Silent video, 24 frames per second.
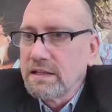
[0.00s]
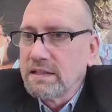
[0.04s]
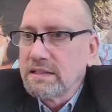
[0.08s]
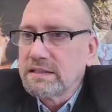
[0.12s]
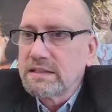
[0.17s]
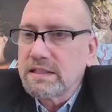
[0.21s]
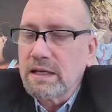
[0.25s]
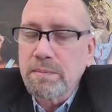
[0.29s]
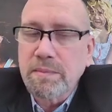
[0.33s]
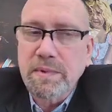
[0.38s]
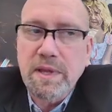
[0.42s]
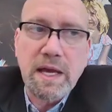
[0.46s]

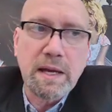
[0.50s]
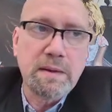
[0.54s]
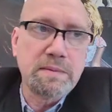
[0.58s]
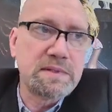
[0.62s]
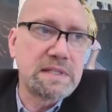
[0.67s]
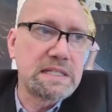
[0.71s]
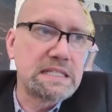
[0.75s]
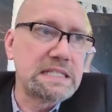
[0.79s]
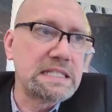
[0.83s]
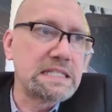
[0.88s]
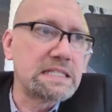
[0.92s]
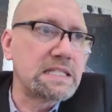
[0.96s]
sometimes
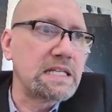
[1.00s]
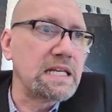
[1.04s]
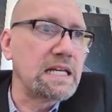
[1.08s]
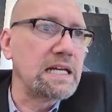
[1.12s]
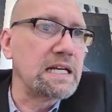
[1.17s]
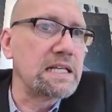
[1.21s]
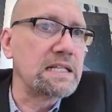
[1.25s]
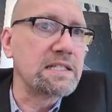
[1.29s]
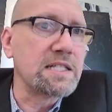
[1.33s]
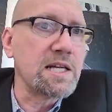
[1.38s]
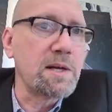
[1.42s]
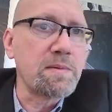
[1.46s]
existing
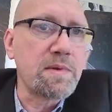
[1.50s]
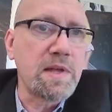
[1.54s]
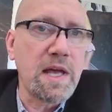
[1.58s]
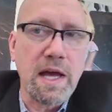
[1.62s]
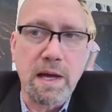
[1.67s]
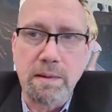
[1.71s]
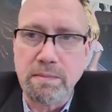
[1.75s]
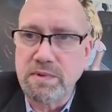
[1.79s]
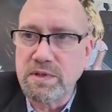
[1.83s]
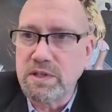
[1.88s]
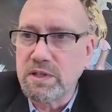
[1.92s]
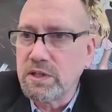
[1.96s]
and
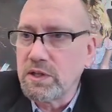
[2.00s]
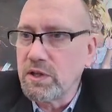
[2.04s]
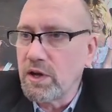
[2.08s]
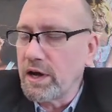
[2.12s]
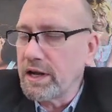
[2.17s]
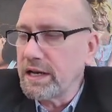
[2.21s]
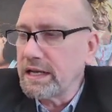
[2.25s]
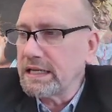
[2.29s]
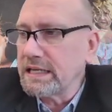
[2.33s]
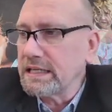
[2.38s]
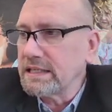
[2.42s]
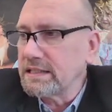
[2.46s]
sometimes
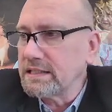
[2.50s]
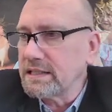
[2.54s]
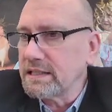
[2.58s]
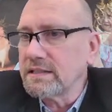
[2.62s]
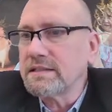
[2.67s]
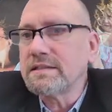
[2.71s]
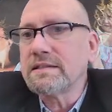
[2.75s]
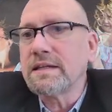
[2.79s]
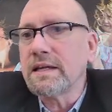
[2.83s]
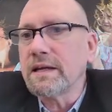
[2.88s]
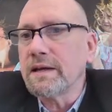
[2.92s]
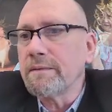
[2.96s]
not
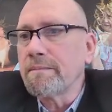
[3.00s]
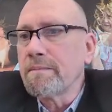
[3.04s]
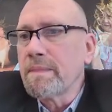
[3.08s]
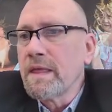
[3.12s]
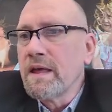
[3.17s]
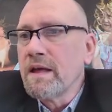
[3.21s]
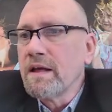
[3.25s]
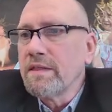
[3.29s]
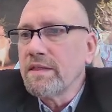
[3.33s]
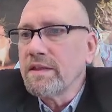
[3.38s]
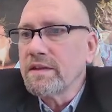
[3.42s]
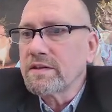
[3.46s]
existing,
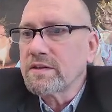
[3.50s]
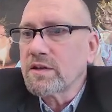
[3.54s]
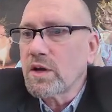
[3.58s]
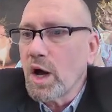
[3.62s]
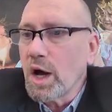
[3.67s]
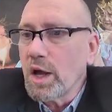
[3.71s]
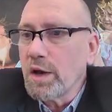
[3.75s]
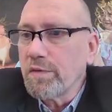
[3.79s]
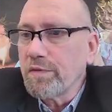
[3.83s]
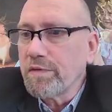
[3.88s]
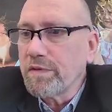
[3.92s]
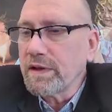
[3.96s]
this
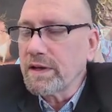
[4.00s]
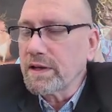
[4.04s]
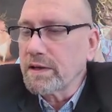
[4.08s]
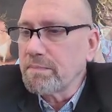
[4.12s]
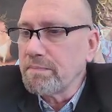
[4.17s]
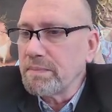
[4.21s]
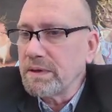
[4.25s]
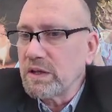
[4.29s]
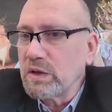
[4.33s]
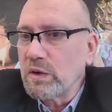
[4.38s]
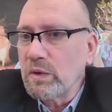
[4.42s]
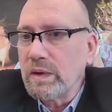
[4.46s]

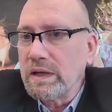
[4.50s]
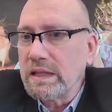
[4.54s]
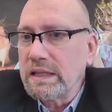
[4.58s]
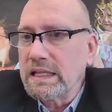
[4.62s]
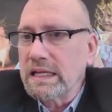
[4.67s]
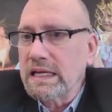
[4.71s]
conflict between